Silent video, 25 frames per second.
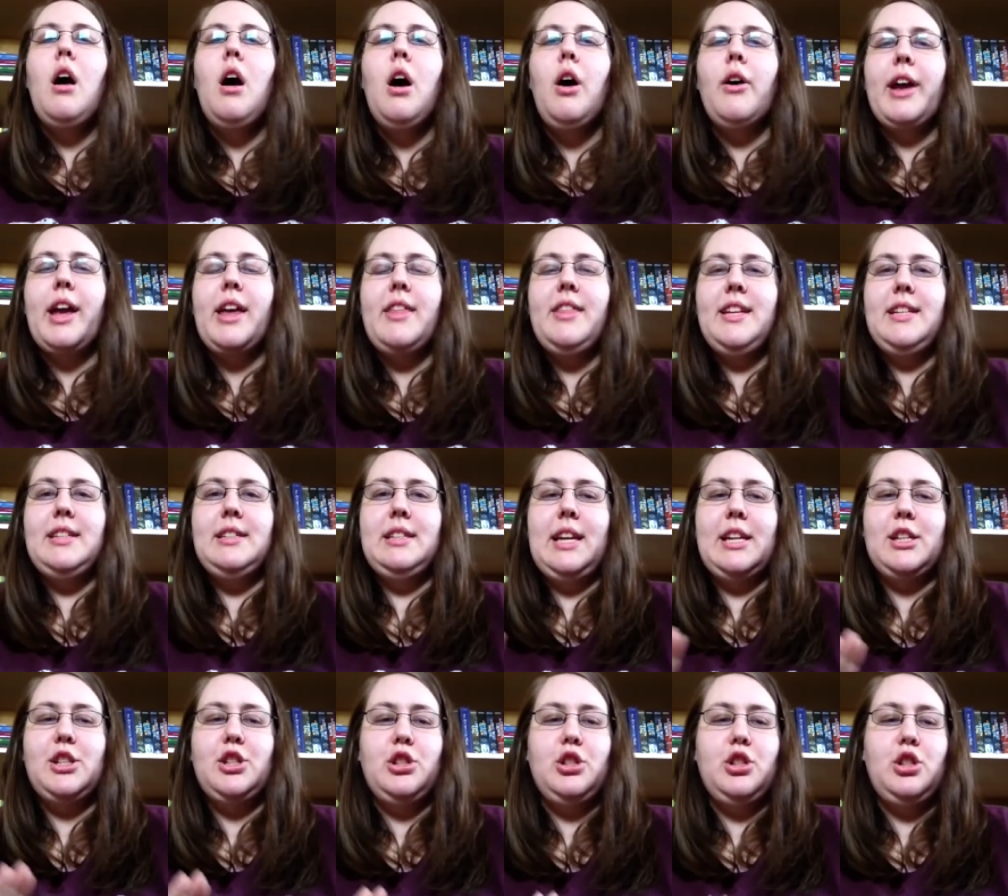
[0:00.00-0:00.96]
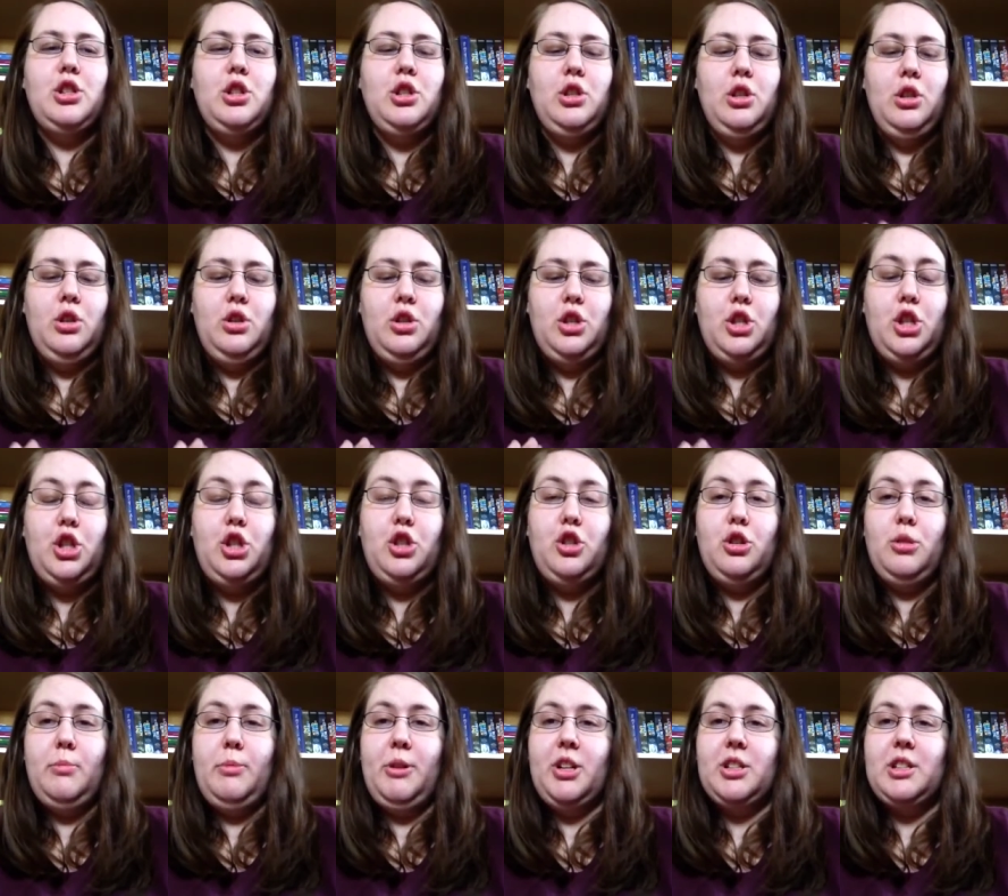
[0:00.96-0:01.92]
Okay, these next
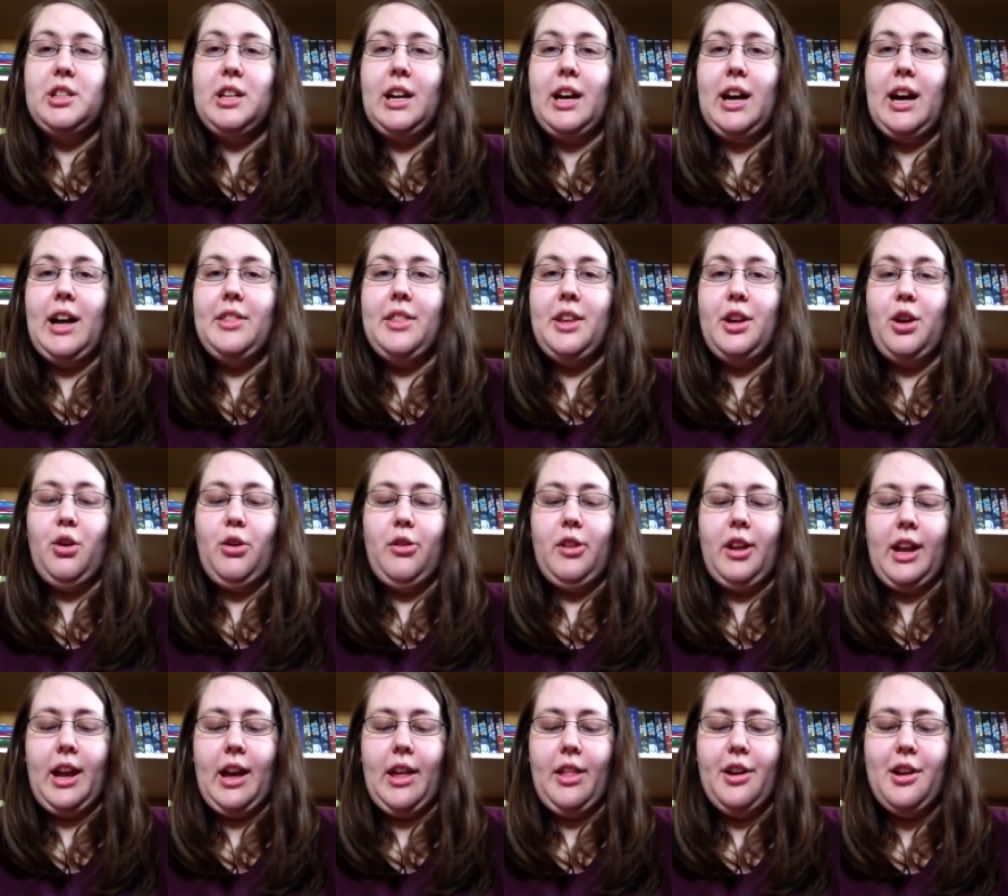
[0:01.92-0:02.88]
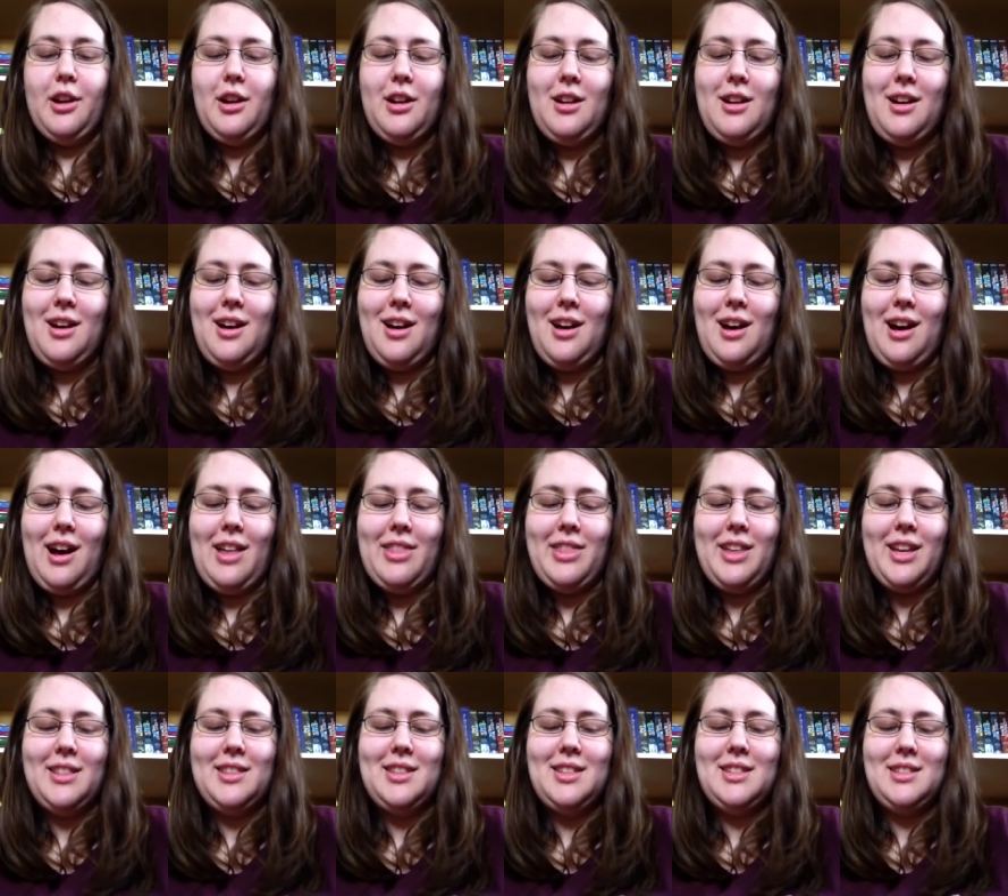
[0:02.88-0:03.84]
two books I got, they go together. I
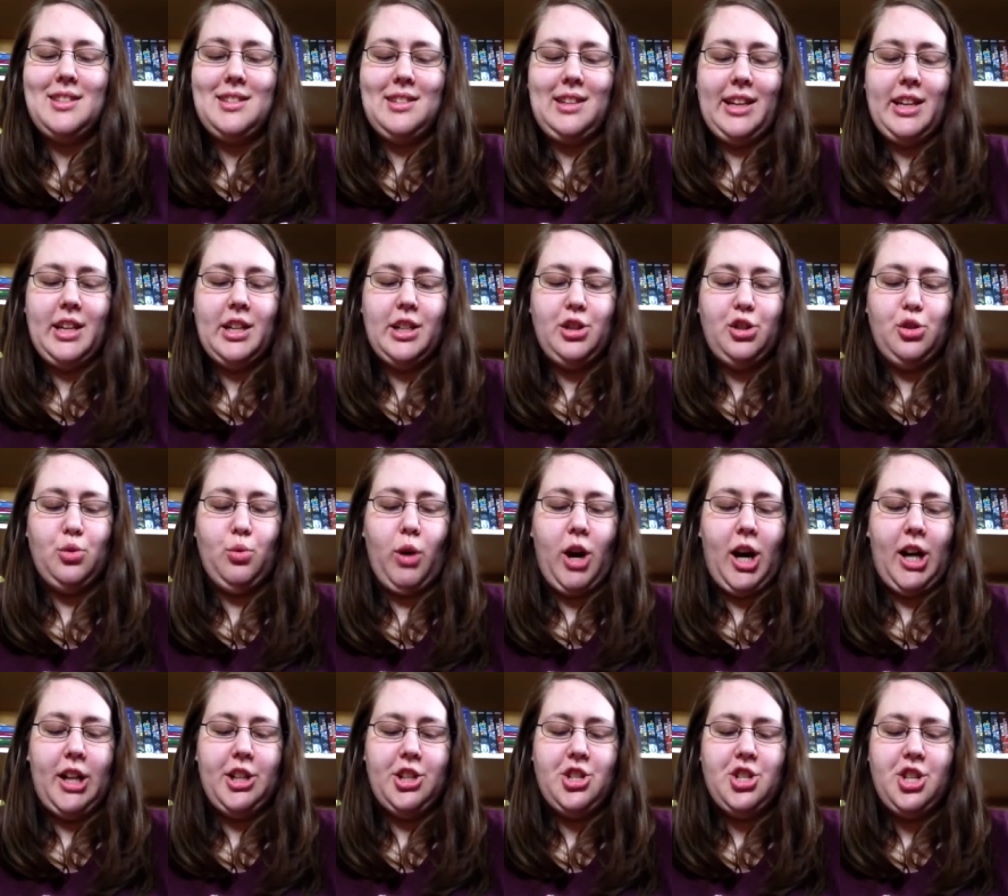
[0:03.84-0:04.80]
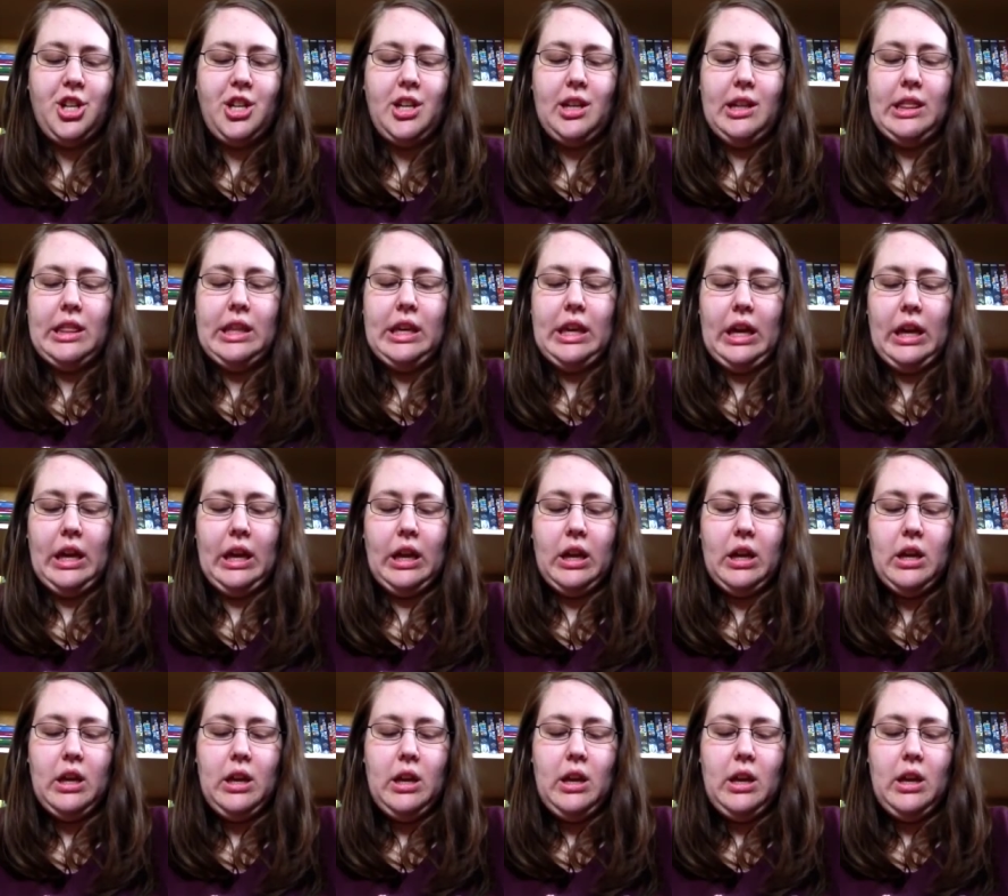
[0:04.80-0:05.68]
think this is like a duology thing.